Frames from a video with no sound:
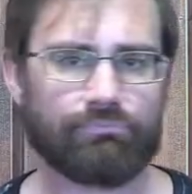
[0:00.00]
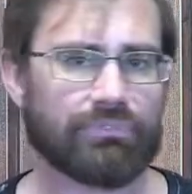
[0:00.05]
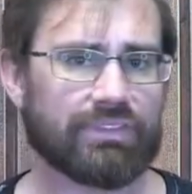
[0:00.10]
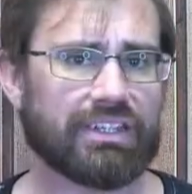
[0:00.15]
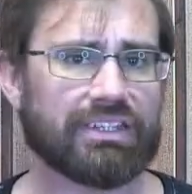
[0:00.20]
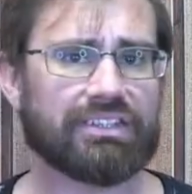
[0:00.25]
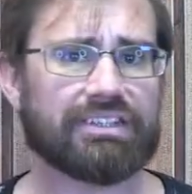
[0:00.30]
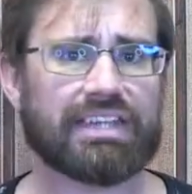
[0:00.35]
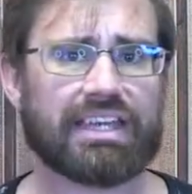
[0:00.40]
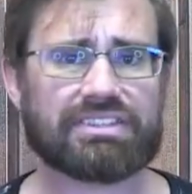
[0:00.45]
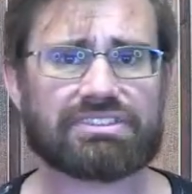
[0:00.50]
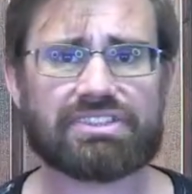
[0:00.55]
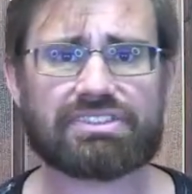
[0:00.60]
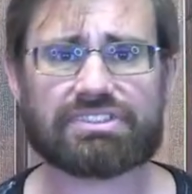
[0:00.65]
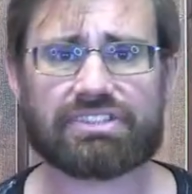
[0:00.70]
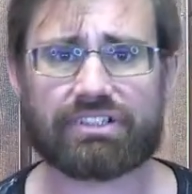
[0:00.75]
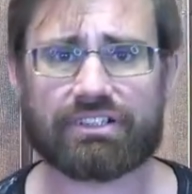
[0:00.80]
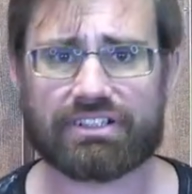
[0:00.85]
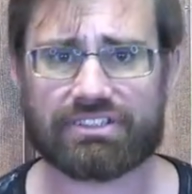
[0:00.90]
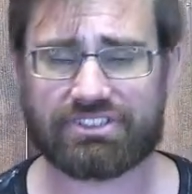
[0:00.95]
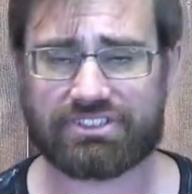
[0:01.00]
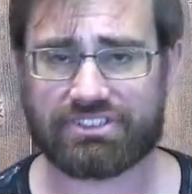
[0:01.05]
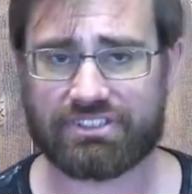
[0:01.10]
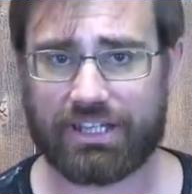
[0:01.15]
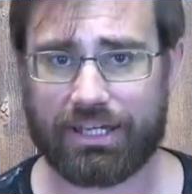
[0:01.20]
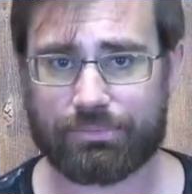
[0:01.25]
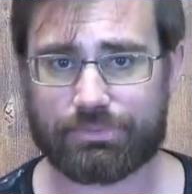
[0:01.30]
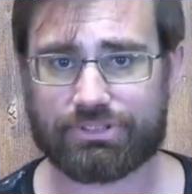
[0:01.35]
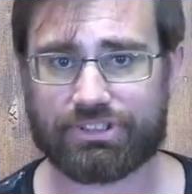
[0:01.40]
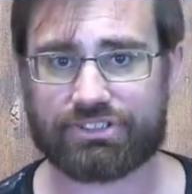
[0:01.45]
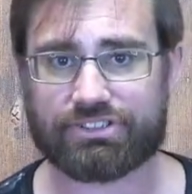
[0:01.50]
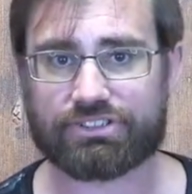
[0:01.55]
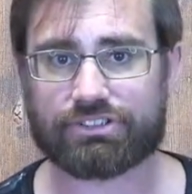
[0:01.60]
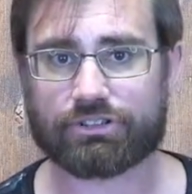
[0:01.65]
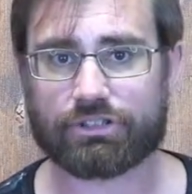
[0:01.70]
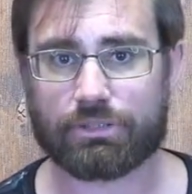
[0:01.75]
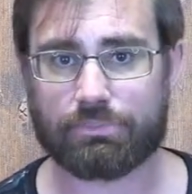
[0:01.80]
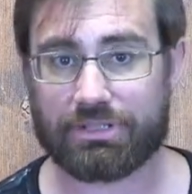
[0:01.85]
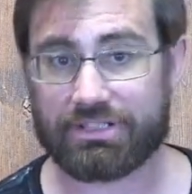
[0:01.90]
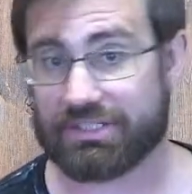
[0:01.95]
necessary steps that still
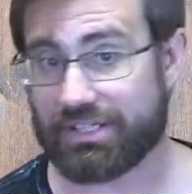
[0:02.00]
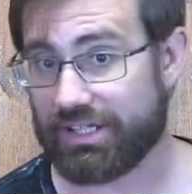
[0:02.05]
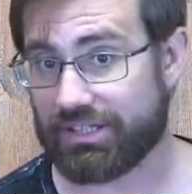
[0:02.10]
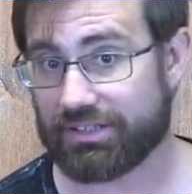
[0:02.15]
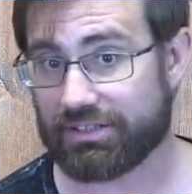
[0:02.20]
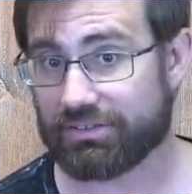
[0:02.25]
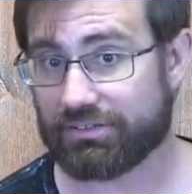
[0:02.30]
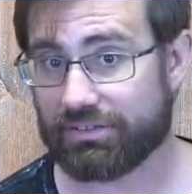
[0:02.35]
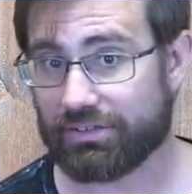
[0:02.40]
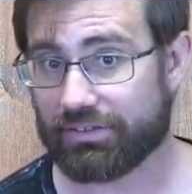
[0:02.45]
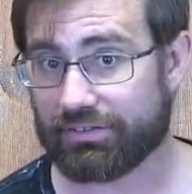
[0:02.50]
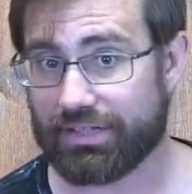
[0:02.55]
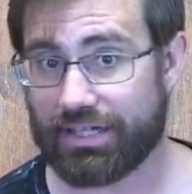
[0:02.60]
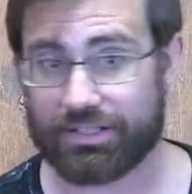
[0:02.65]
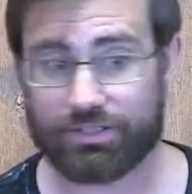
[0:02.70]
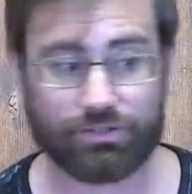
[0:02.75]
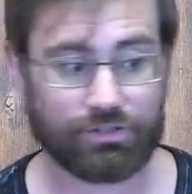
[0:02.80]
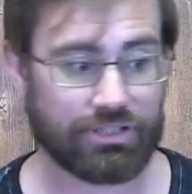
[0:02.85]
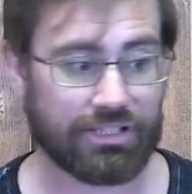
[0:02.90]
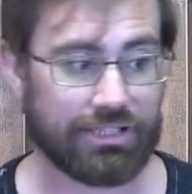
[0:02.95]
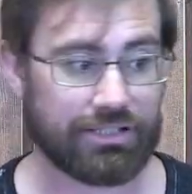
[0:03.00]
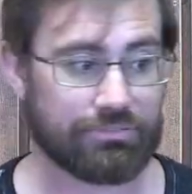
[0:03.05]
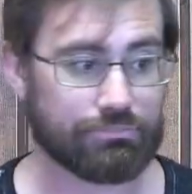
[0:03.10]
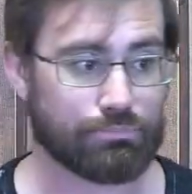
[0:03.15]
need to be taken, that you need